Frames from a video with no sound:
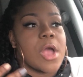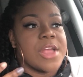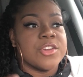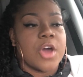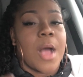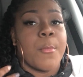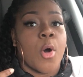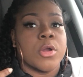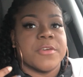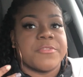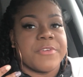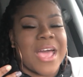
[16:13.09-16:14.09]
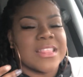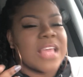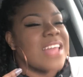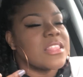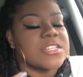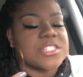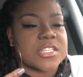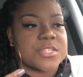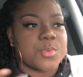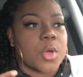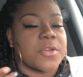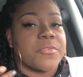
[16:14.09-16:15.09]
You know, I'm on the, I think she's
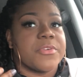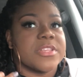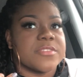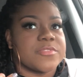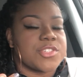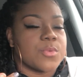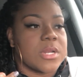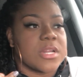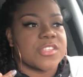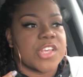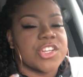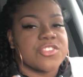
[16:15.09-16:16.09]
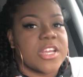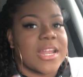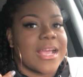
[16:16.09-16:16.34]
just on the fence if she wanted the surgery.